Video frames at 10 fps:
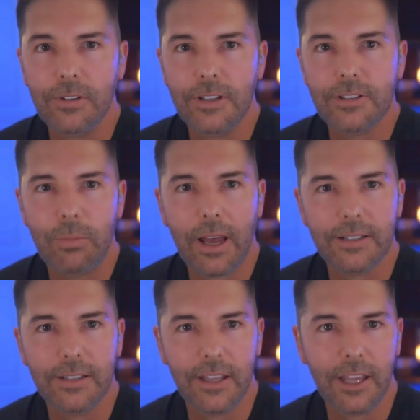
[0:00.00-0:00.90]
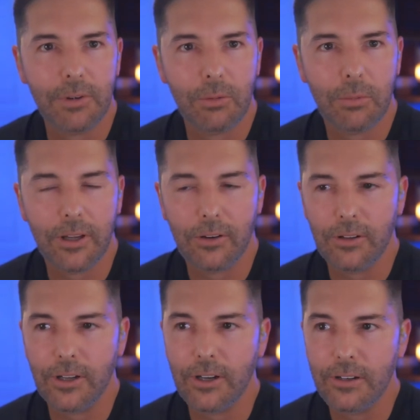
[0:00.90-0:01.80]
Let's go back to the game we were playing
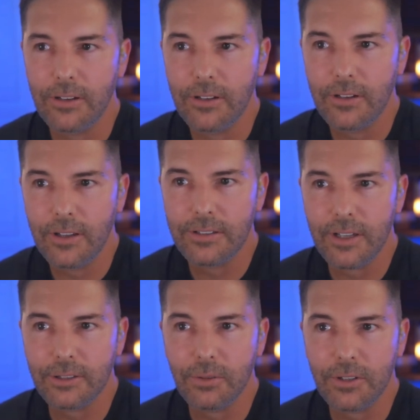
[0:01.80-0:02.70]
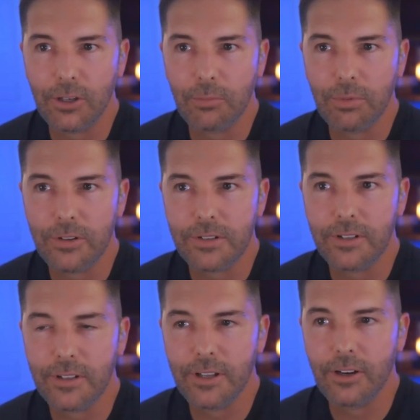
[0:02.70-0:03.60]
earlier and talk to a young person.